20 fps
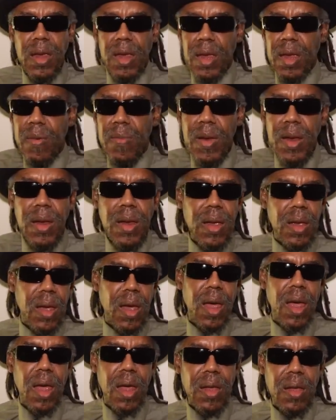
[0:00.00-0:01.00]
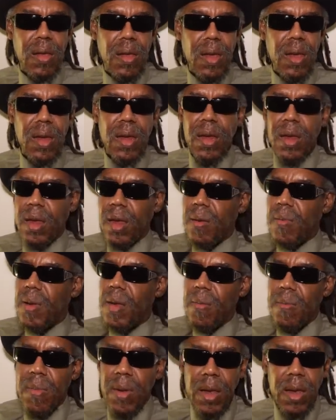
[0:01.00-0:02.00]
Give me the guns. Give
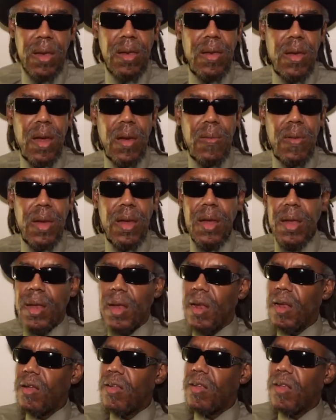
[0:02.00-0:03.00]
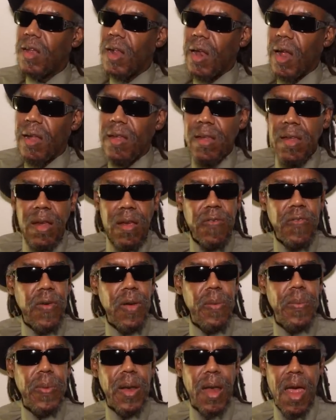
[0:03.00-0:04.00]
me the military. Let us set ourselves
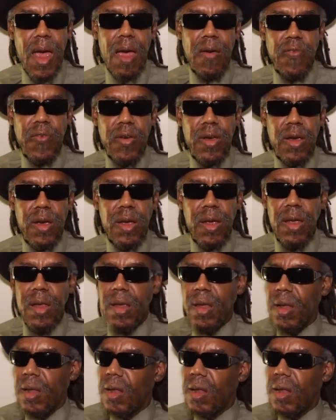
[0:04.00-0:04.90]
up in Africa.